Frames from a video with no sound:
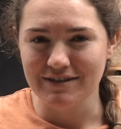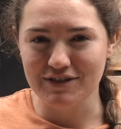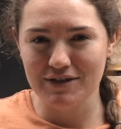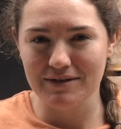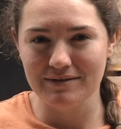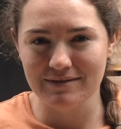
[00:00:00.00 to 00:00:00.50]

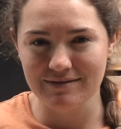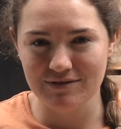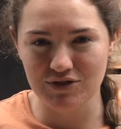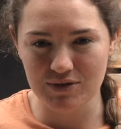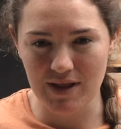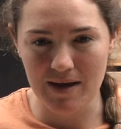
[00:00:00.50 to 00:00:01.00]
to
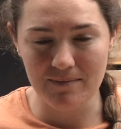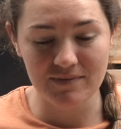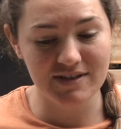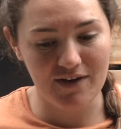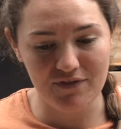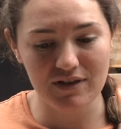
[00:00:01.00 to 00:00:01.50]
do
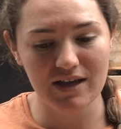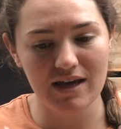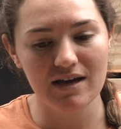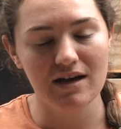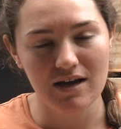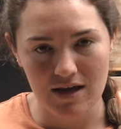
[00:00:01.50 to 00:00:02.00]
them,
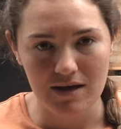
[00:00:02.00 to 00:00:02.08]
definitely